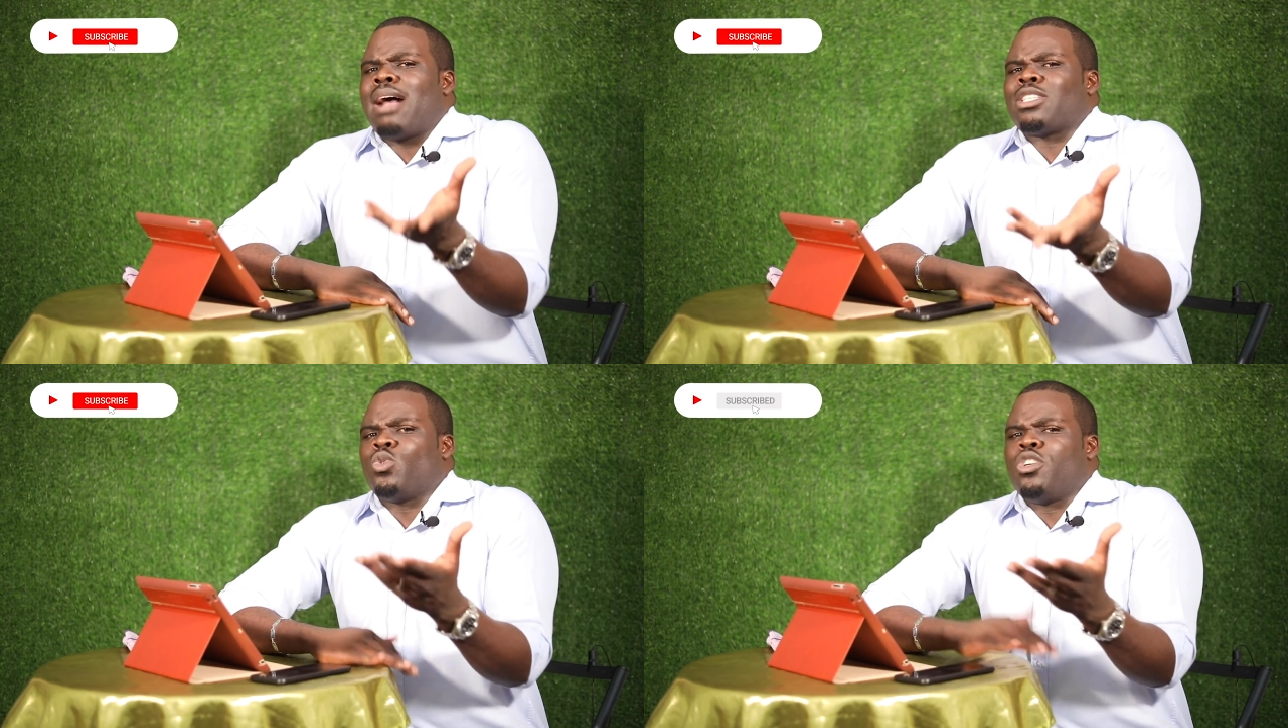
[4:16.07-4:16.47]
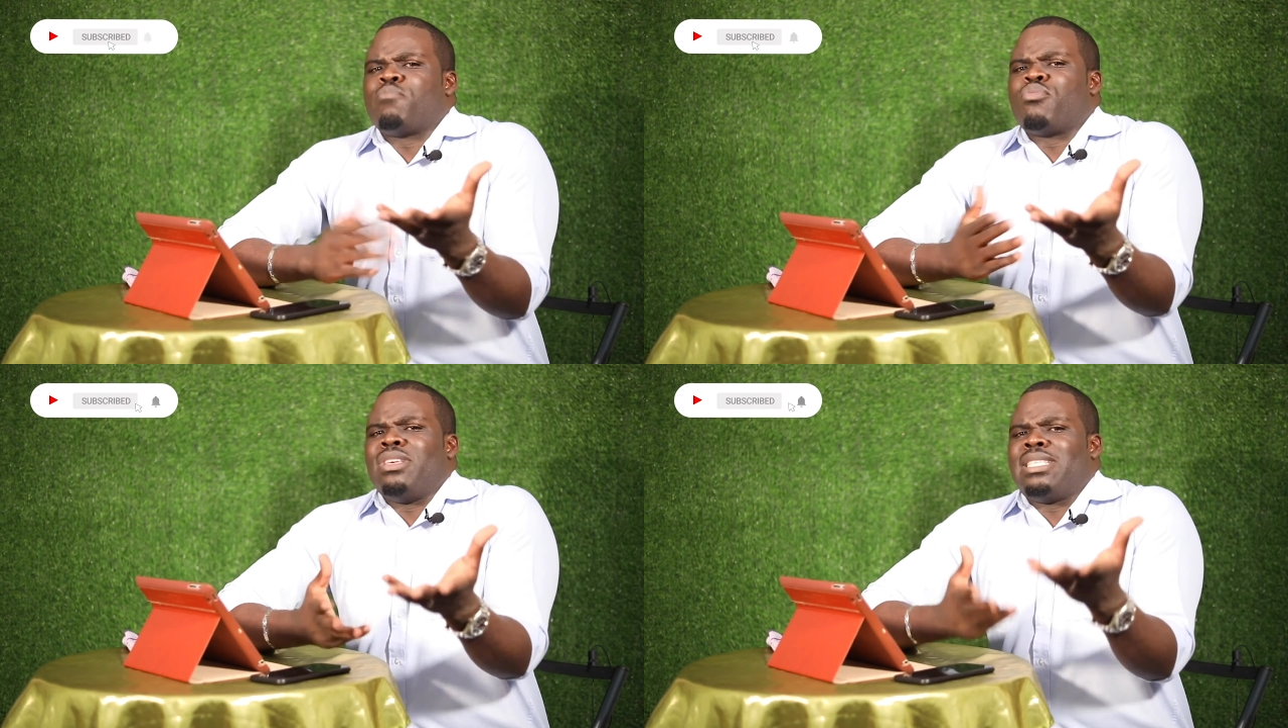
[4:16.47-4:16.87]
us to
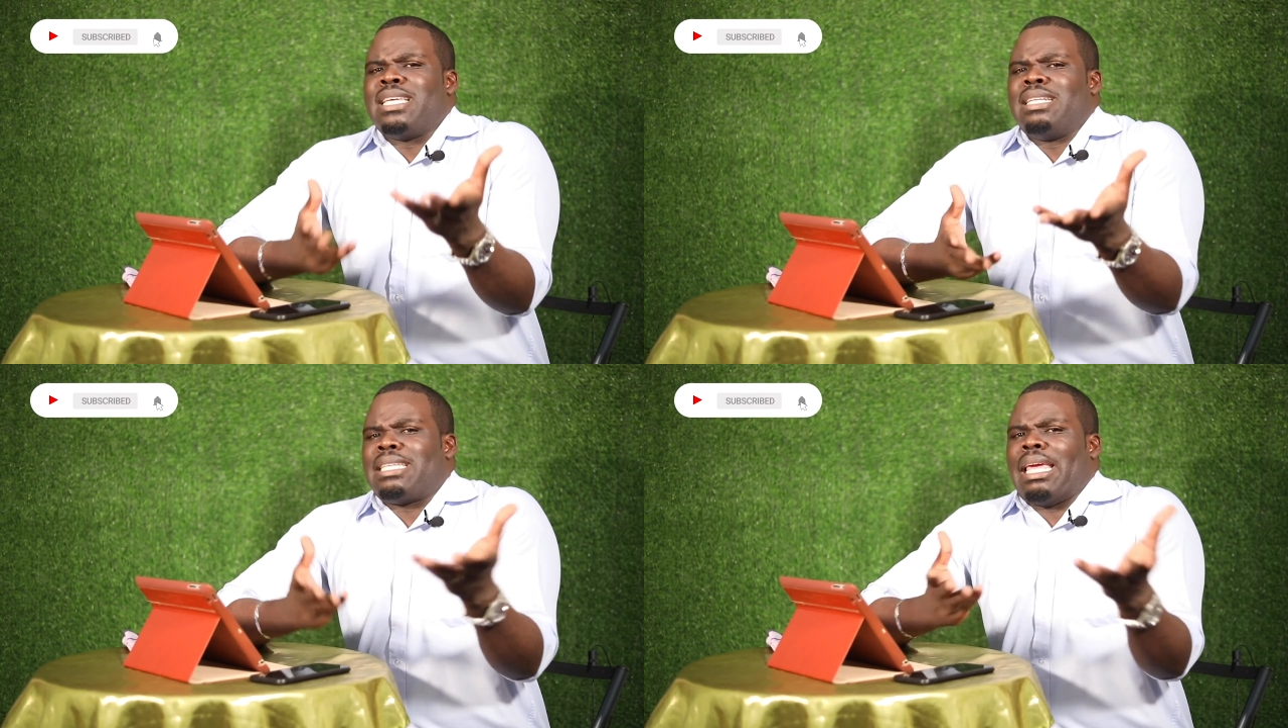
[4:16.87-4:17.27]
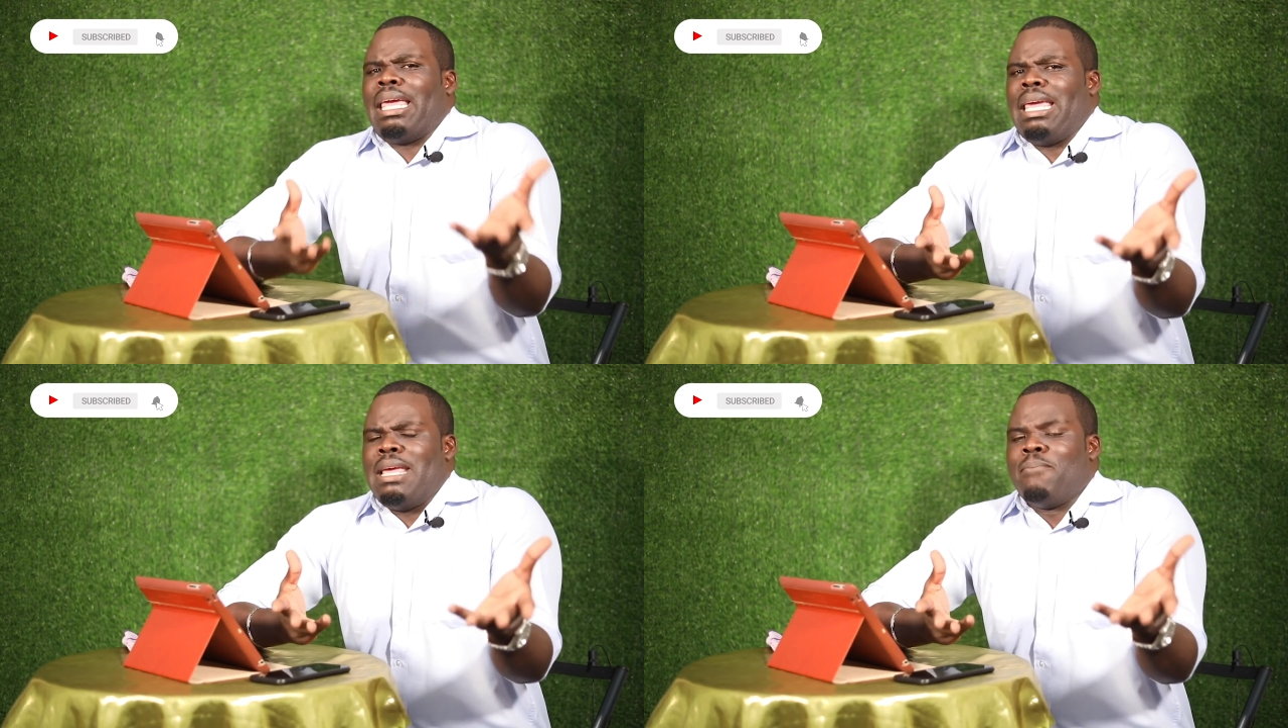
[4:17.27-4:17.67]
represent
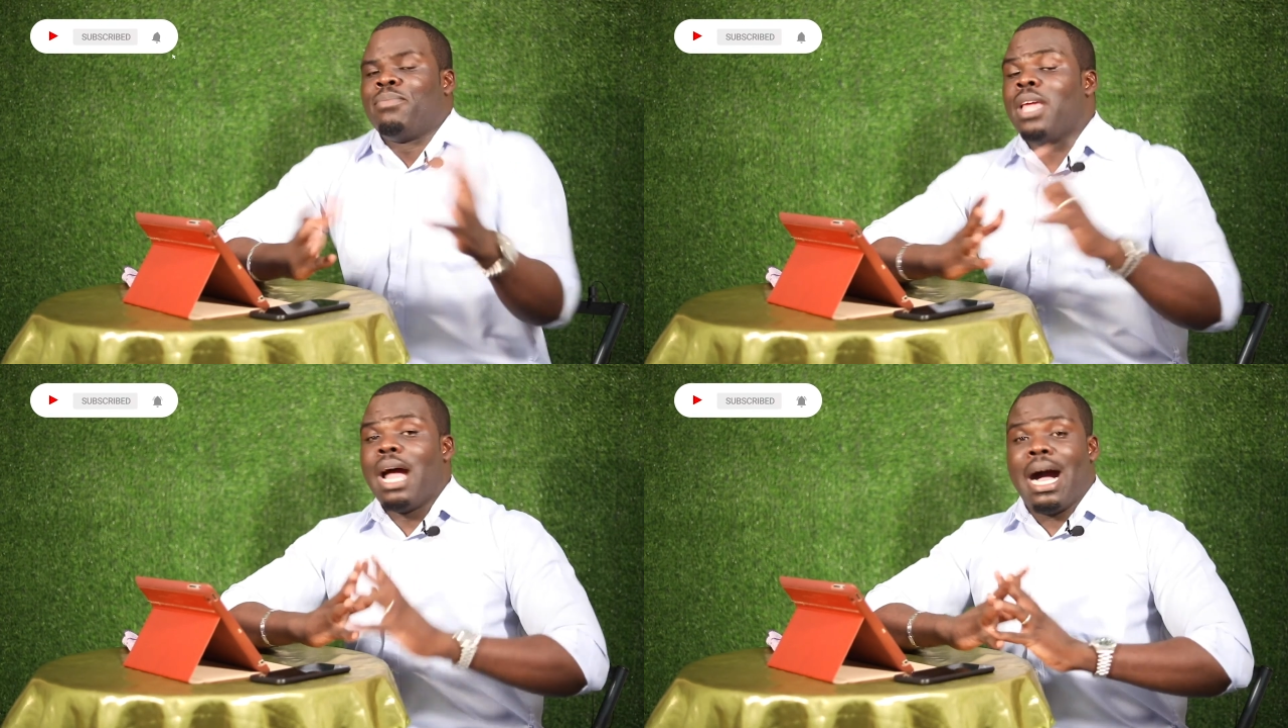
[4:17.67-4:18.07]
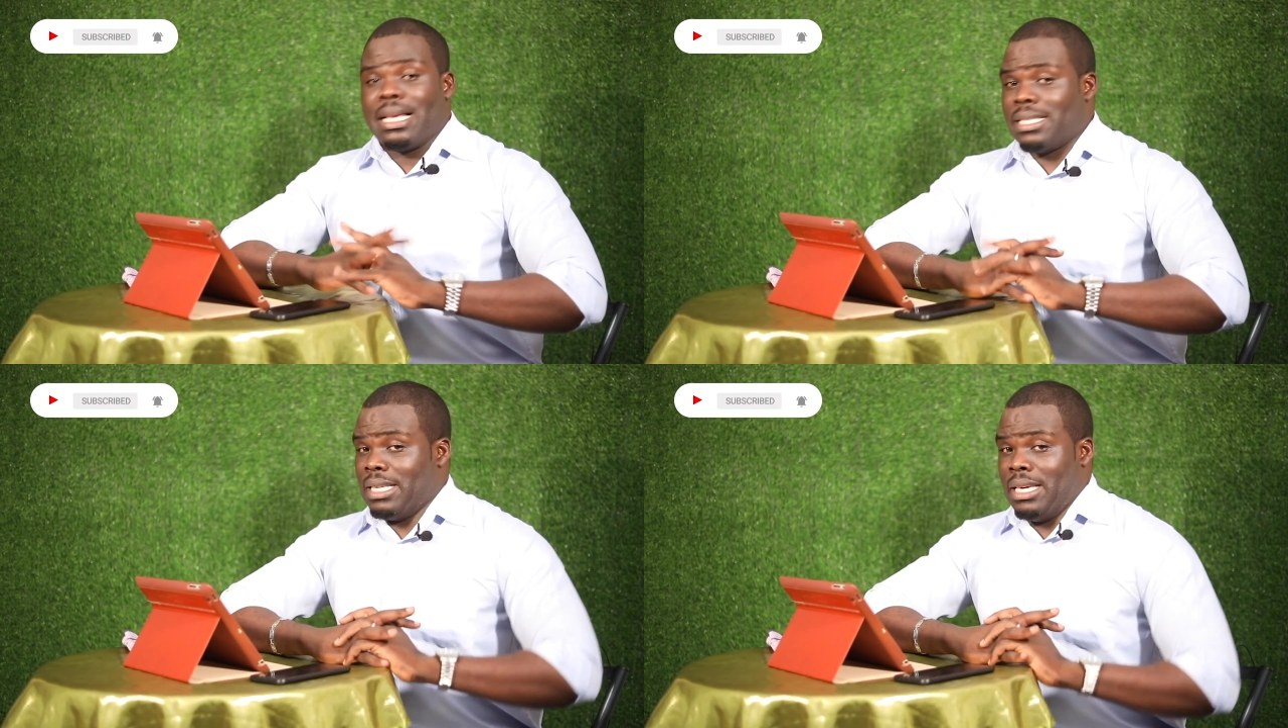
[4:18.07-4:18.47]
him
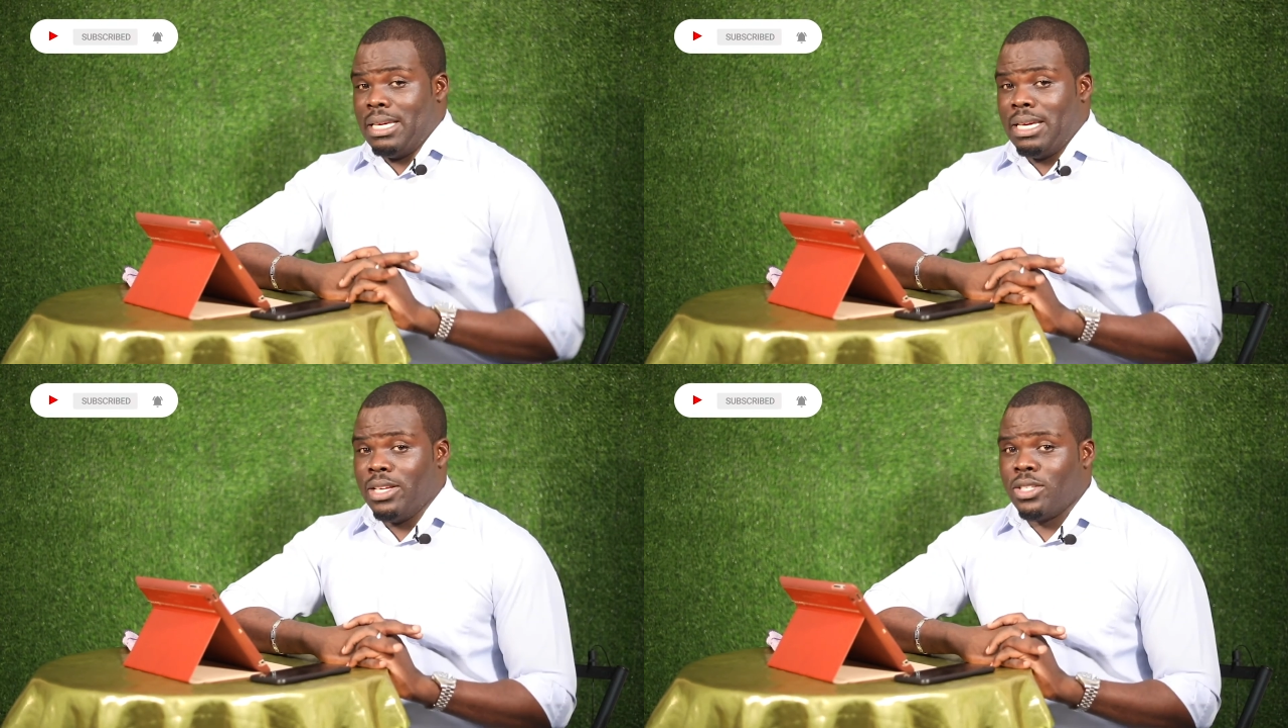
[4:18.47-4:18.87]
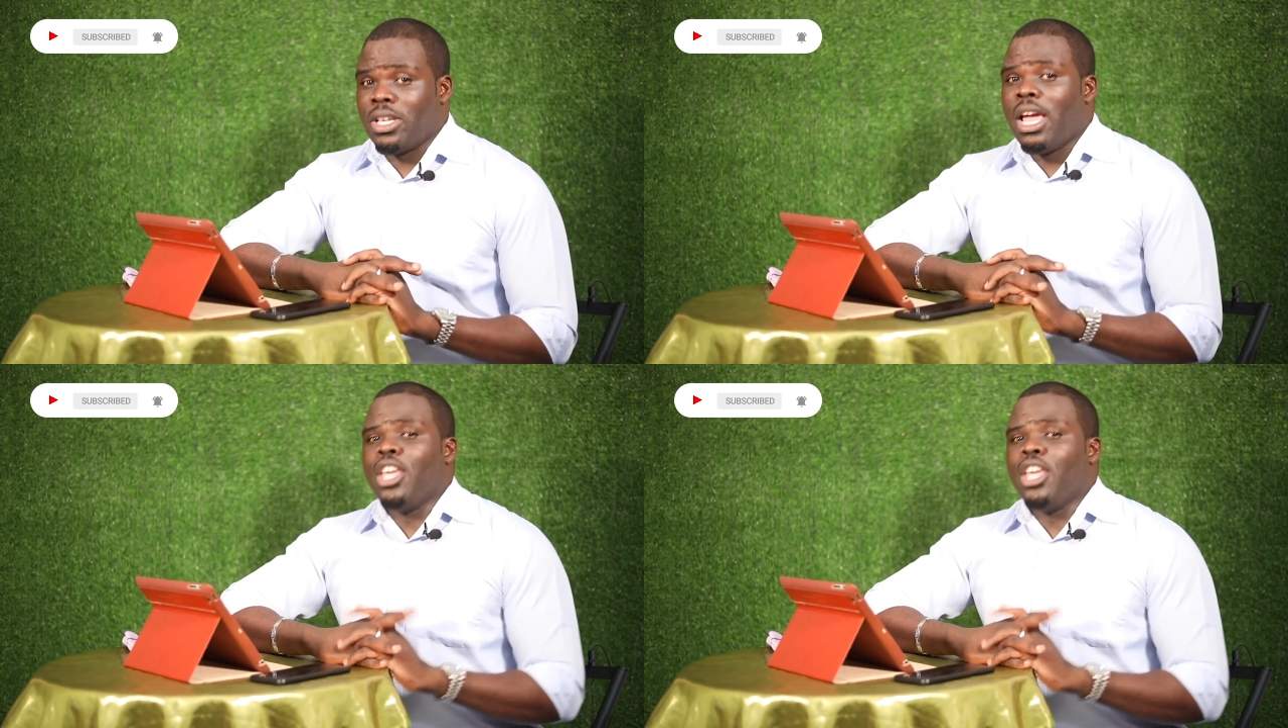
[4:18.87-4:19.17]
as he is.